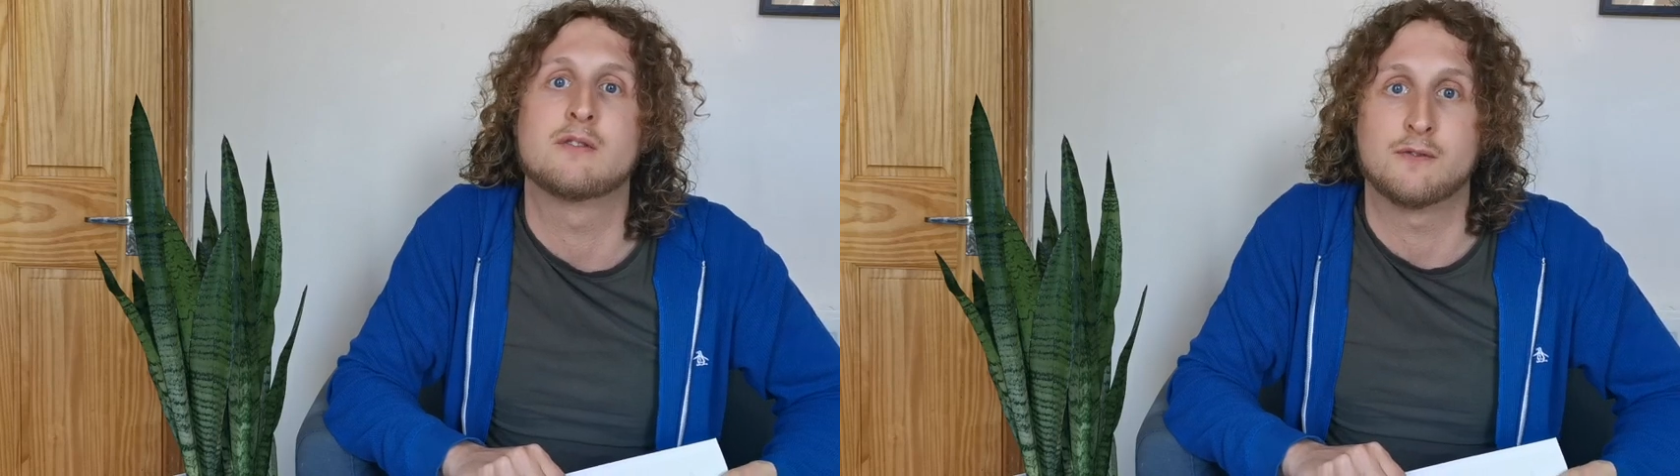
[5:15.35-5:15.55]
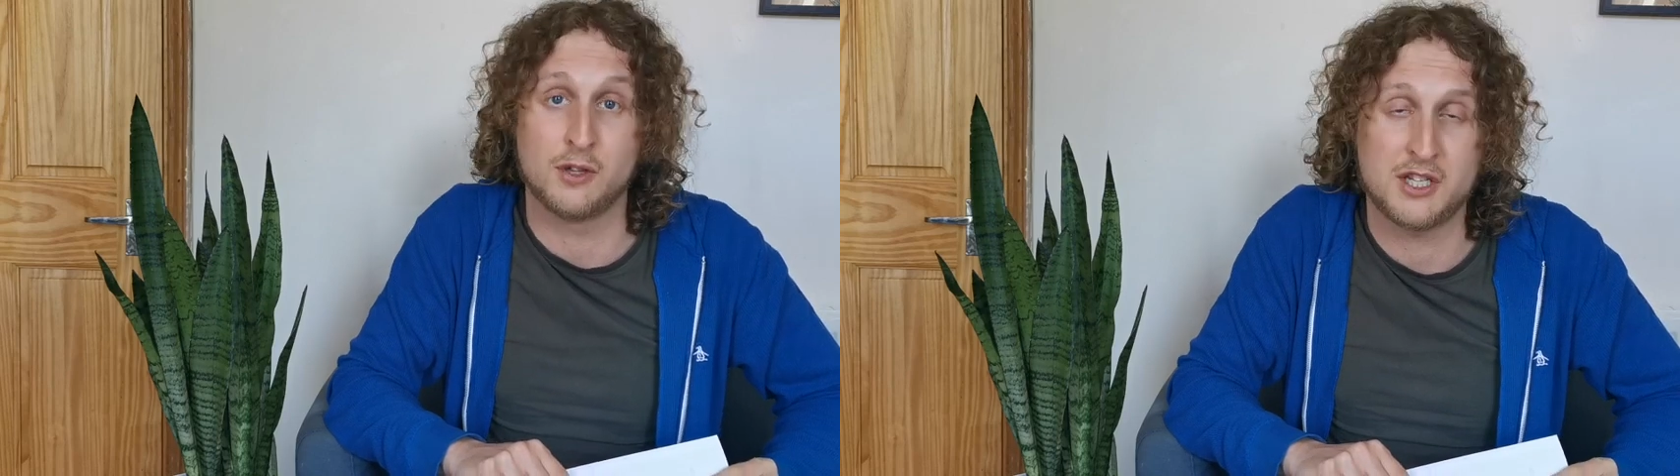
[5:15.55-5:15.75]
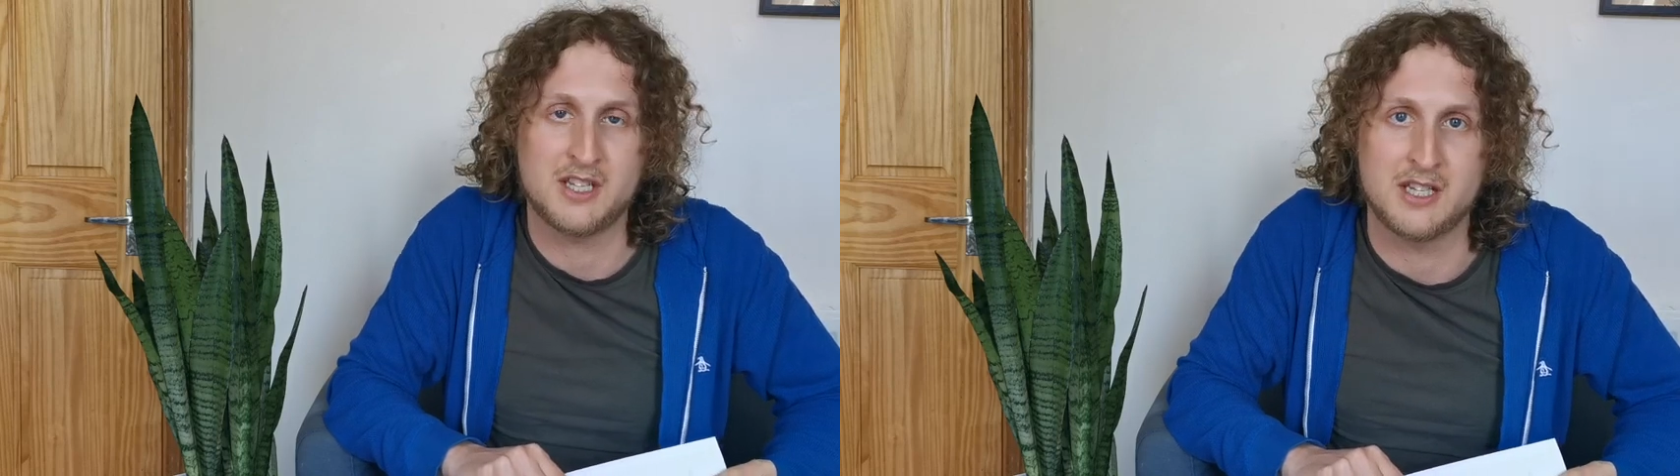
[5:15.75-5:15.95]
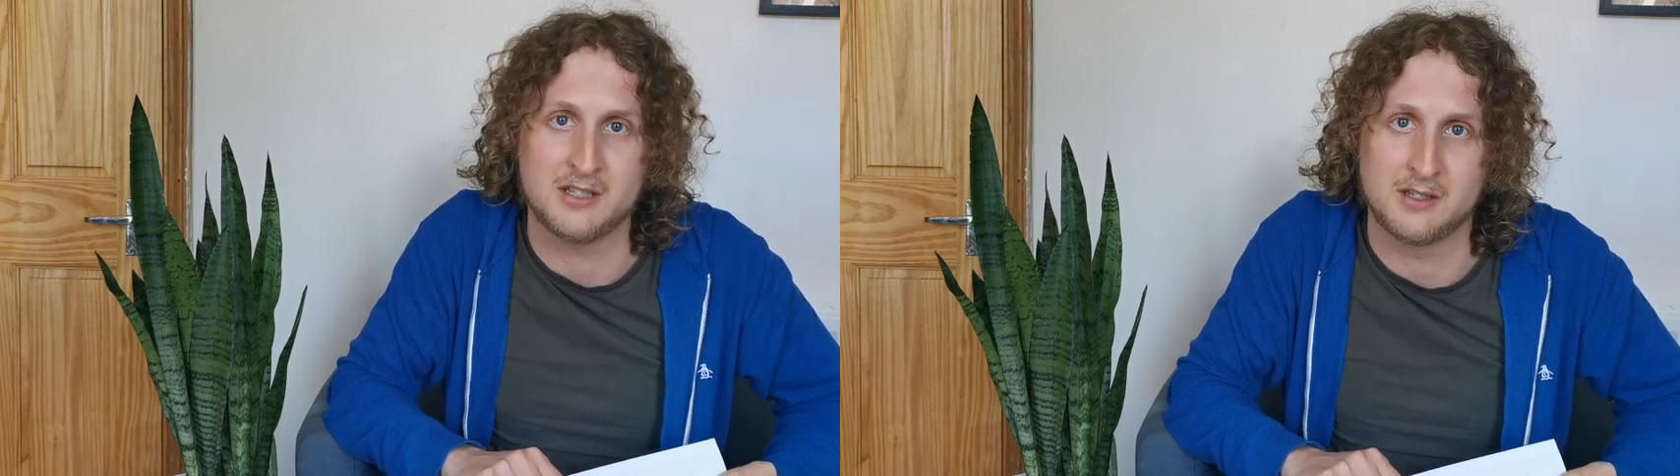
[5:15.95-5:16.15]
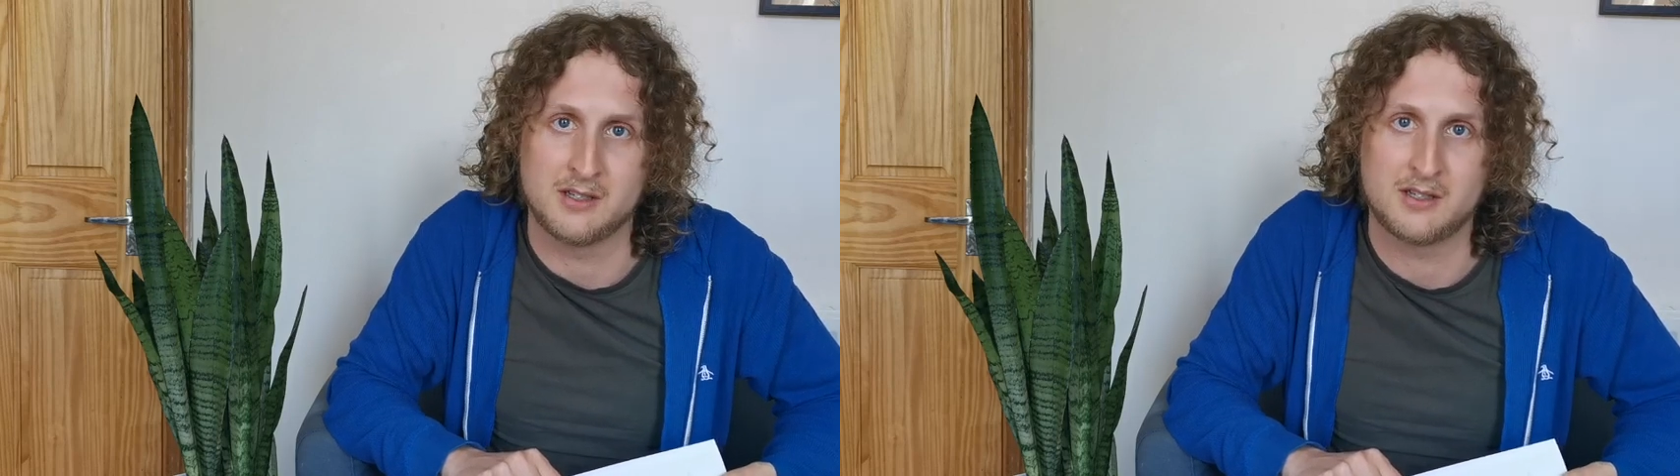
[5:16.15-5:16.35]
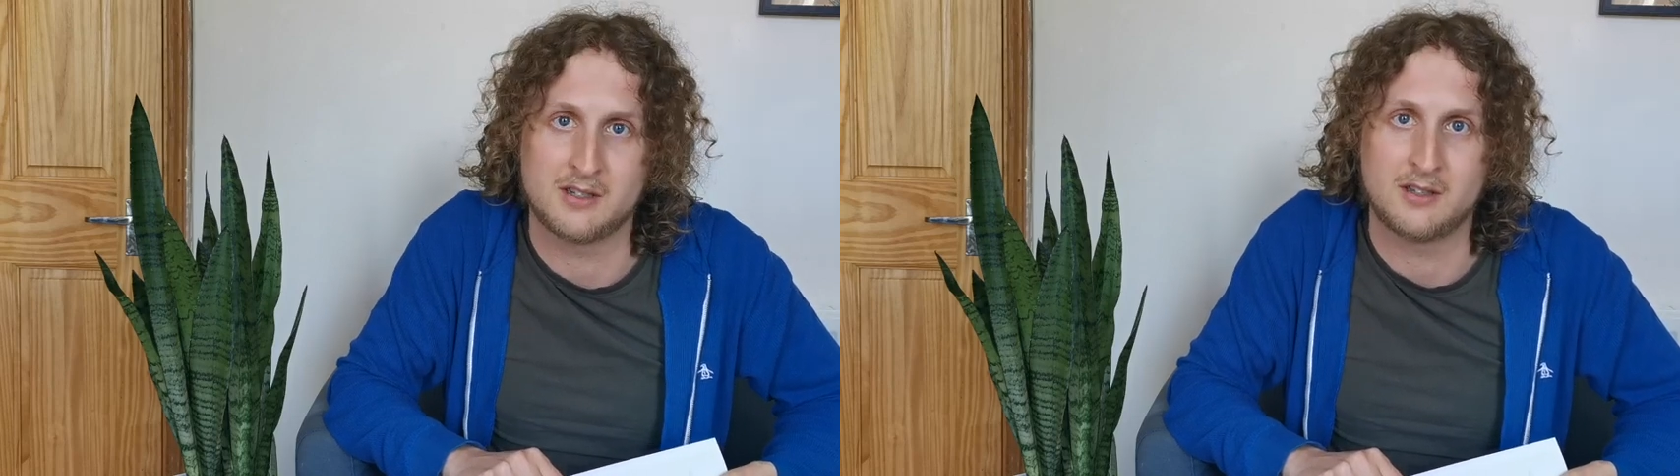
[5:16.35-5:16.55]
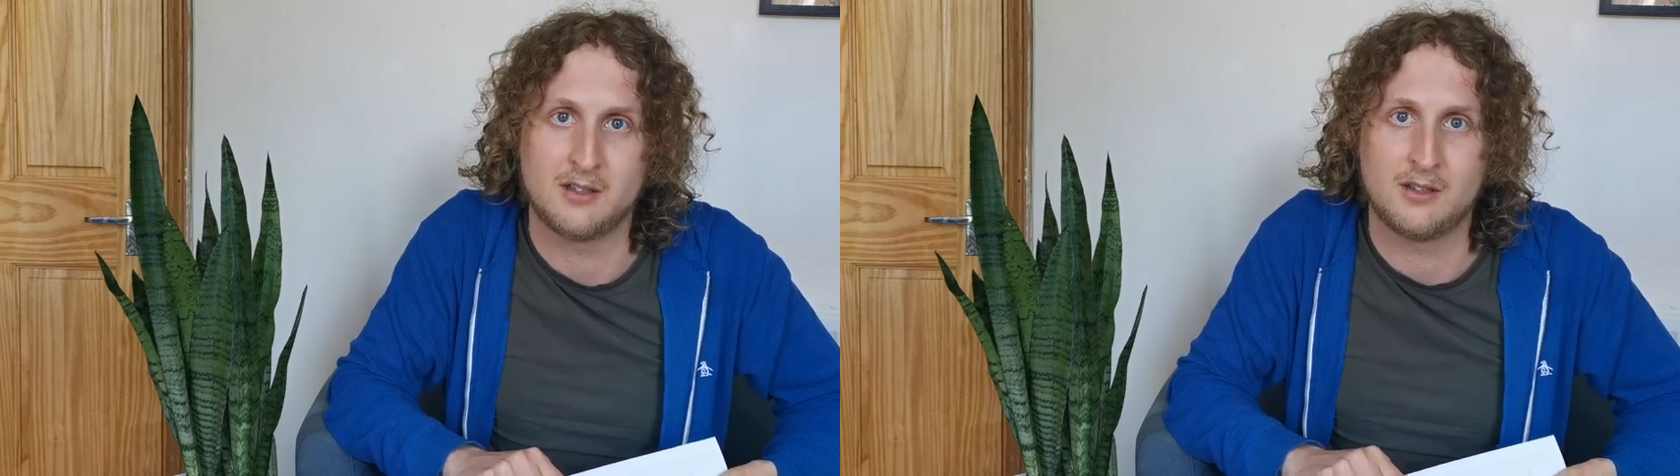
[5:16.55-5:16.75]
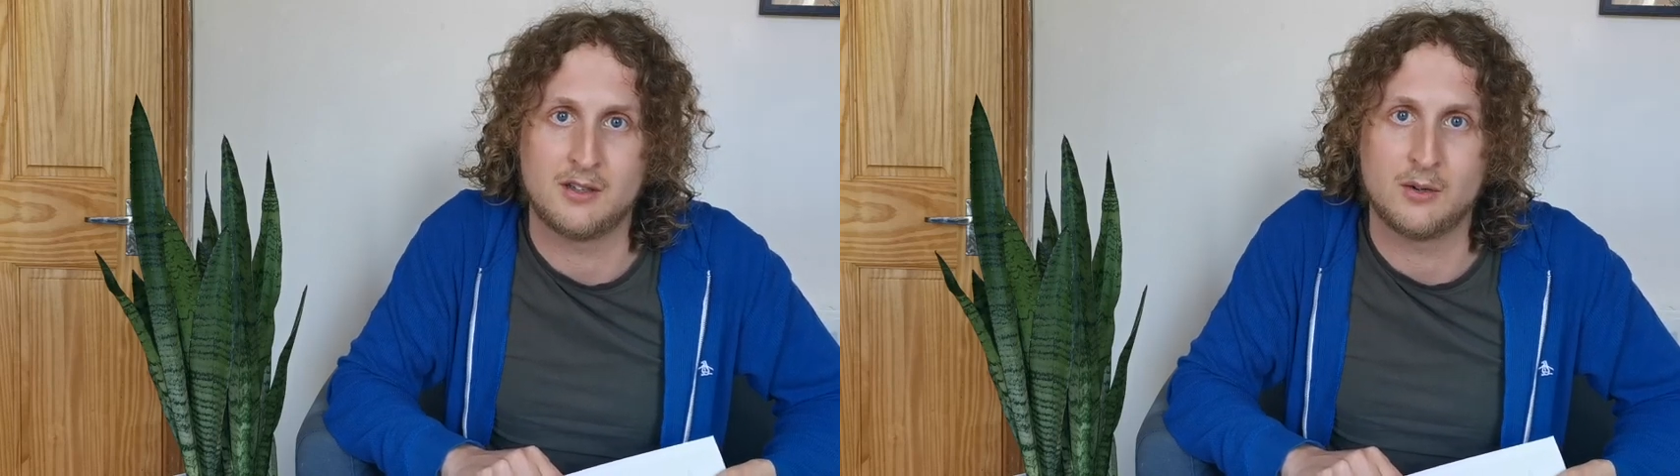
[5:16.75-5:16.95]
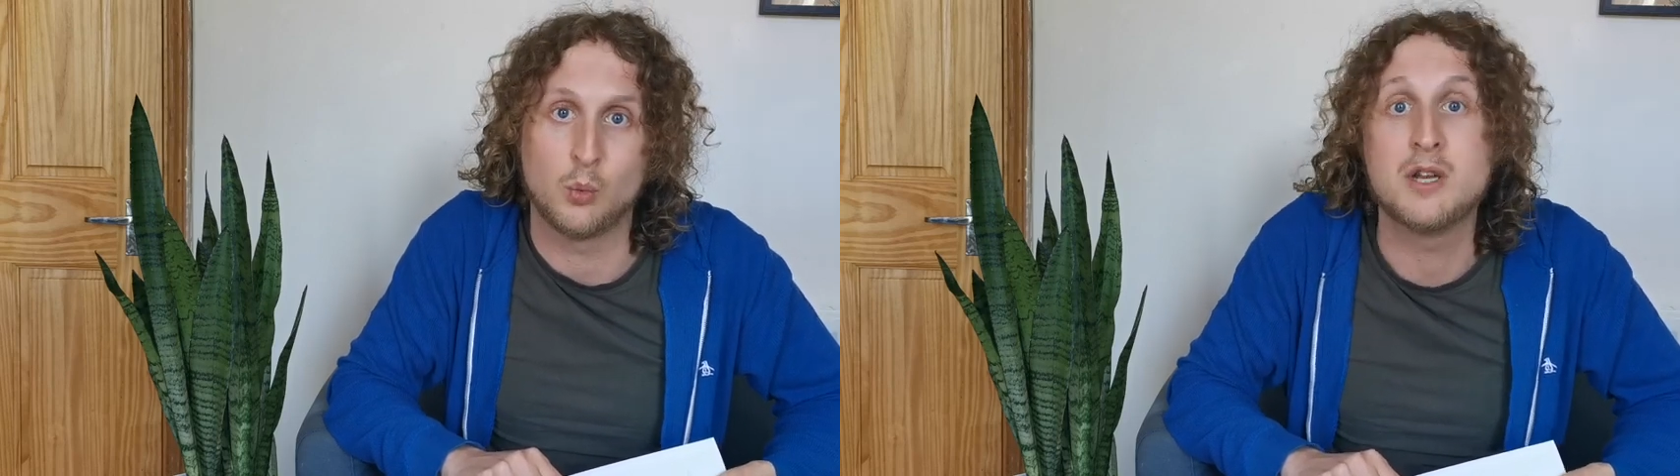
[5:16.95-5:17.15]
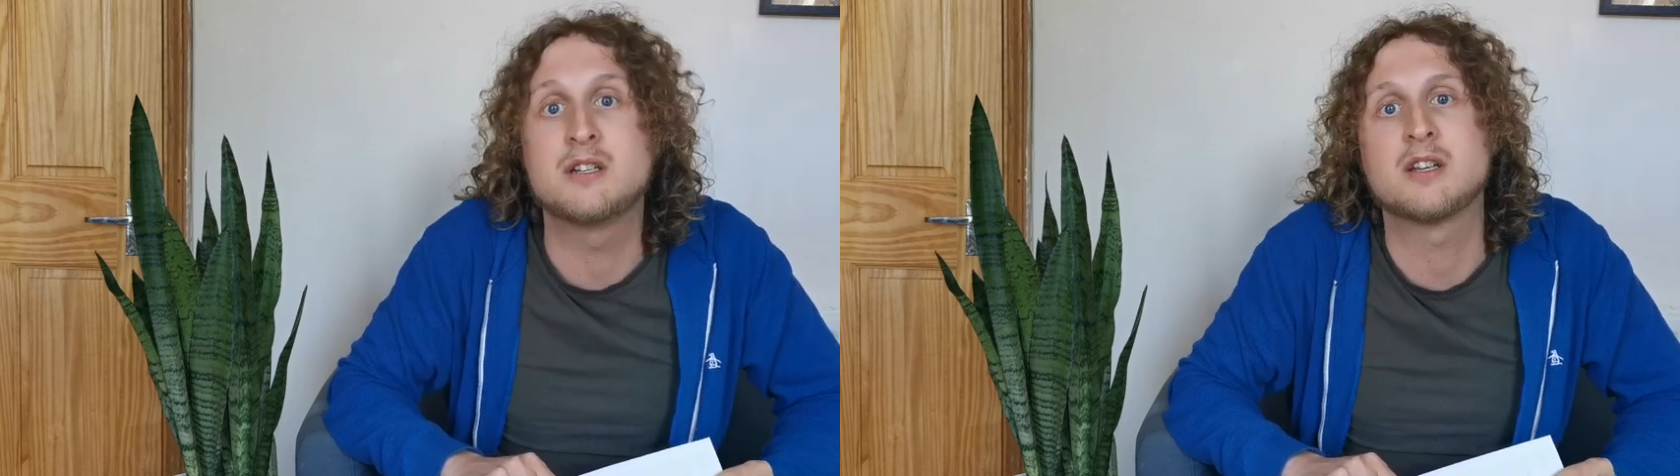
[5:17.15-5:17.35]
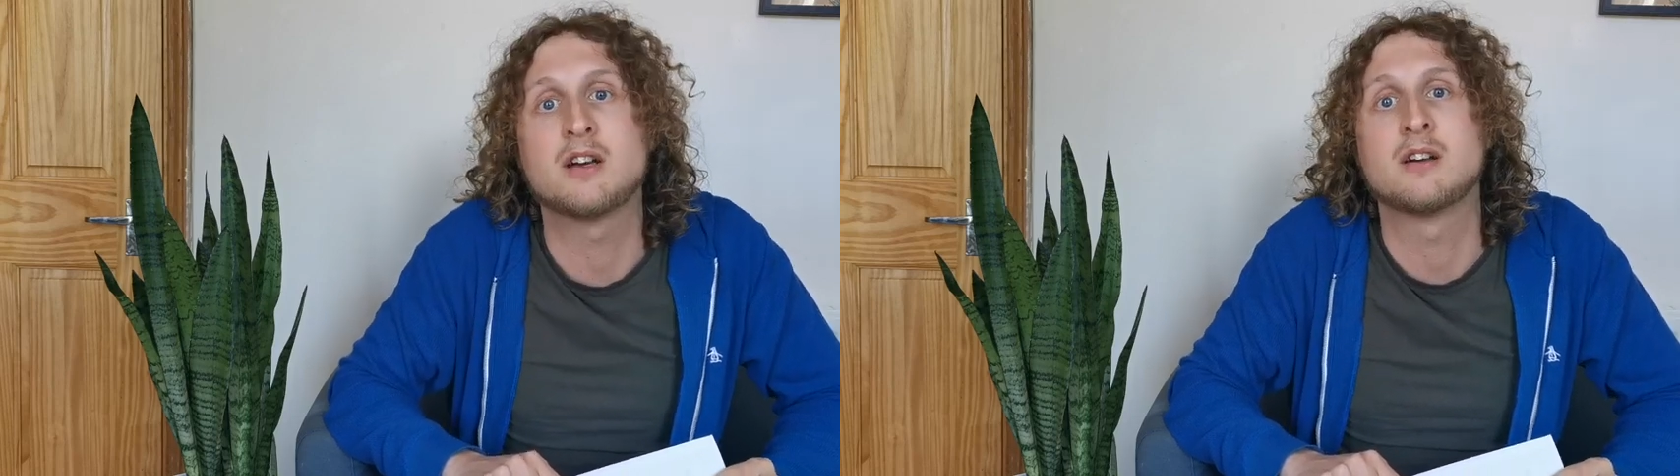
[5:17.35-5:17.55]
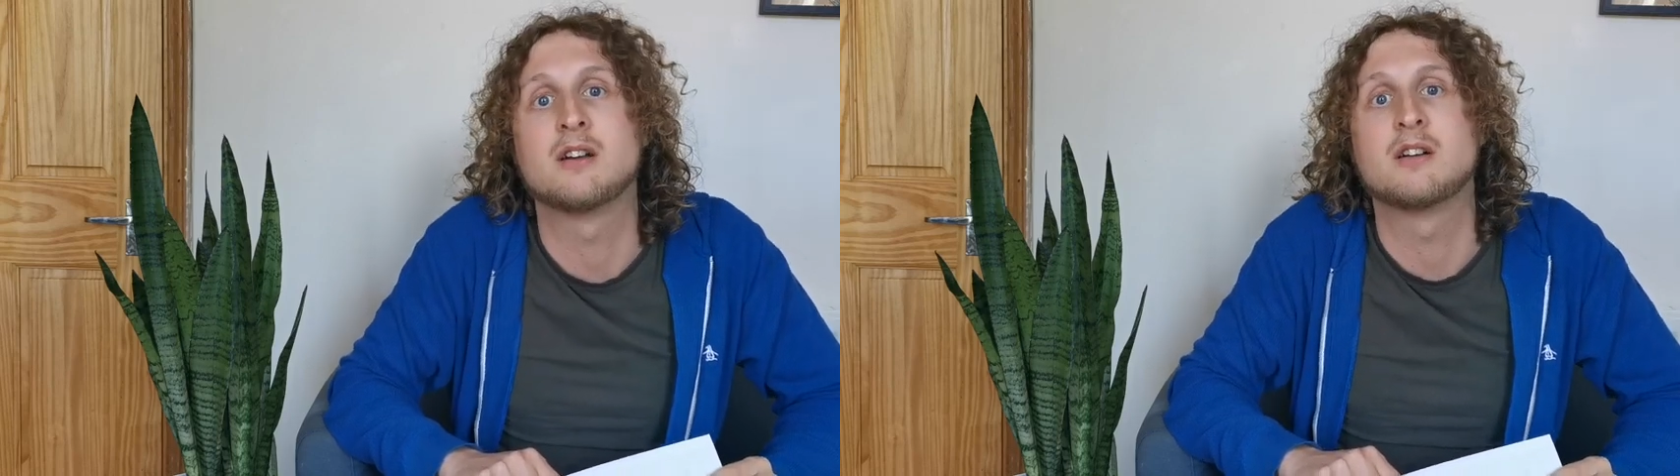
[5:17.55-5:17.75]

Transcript: for the seasons winter,